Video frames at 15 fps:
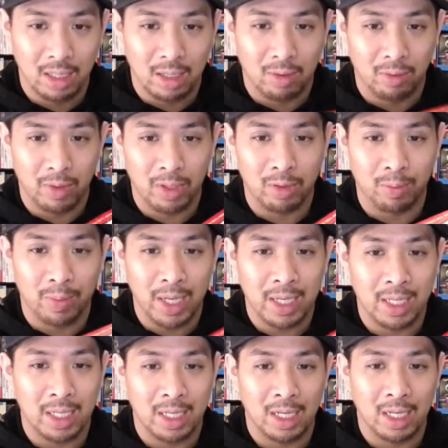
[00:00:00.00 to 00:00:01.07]
when you
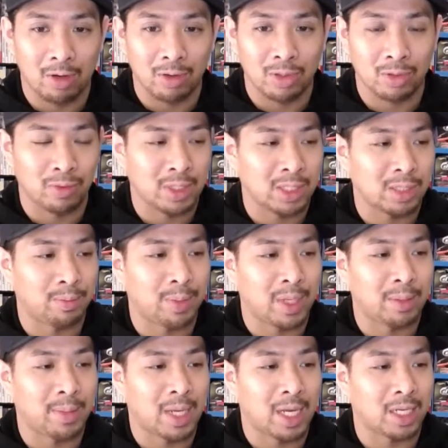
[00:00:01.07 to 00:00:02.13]
bend it, it also wants to
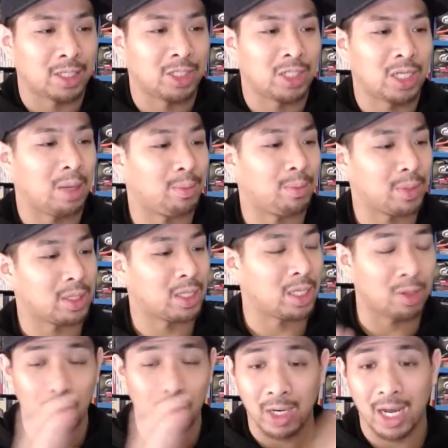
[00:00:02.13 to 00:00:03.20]
bend back in shape. But the
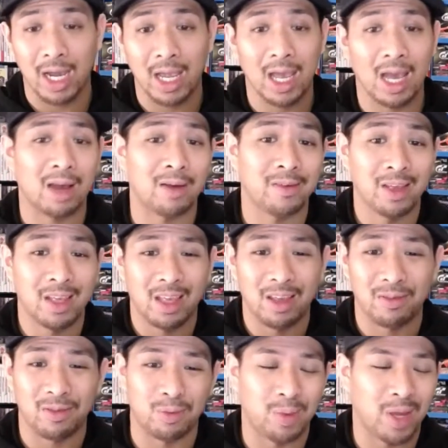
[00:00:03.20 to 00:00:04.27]
one I have,
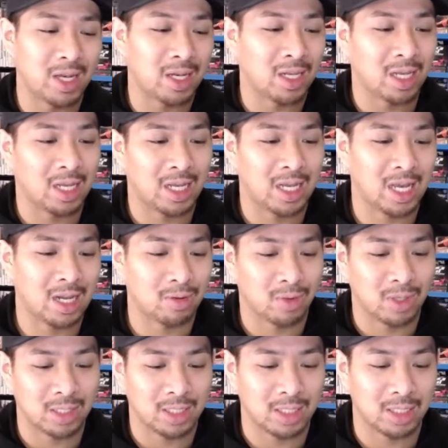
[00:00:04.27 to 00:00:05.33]
if you bend it, it kind of
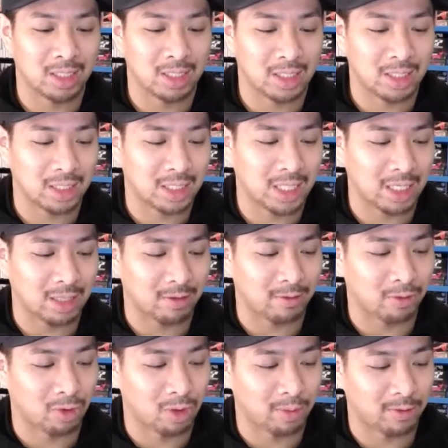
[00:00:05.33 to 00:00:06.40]
wants to take the
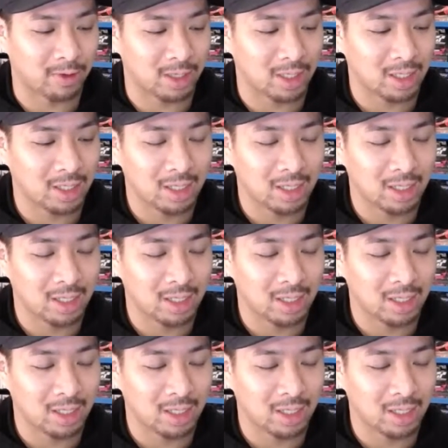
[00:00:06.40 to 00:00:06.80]
form of it.